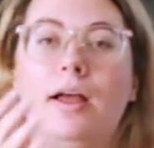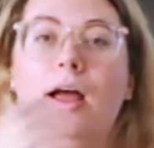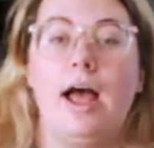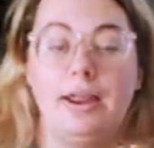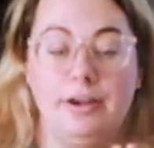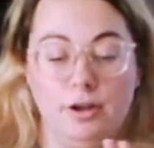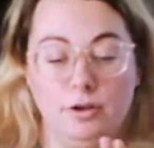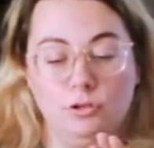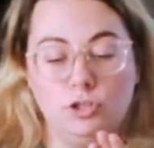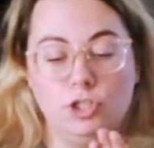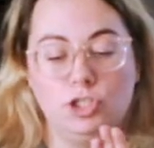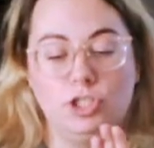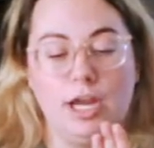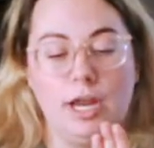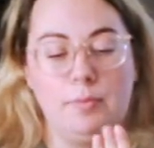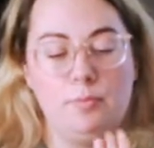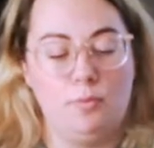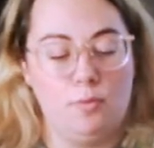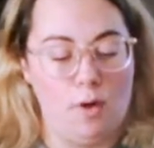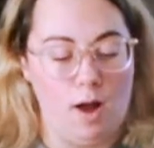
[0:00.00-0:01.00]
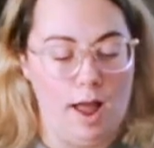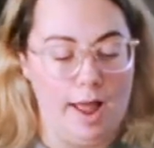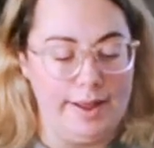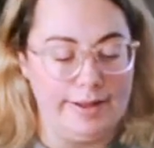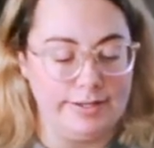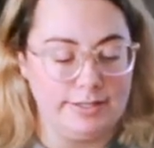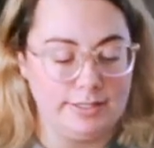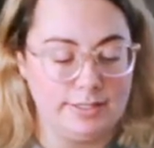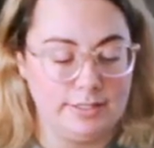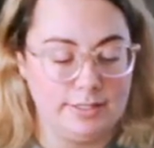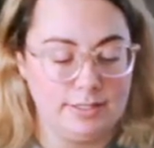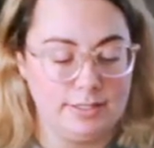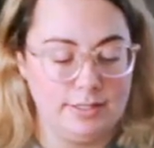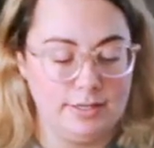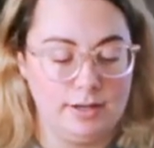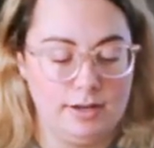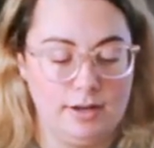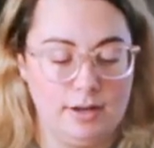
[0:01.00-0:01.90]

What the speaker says: I know shape-wise,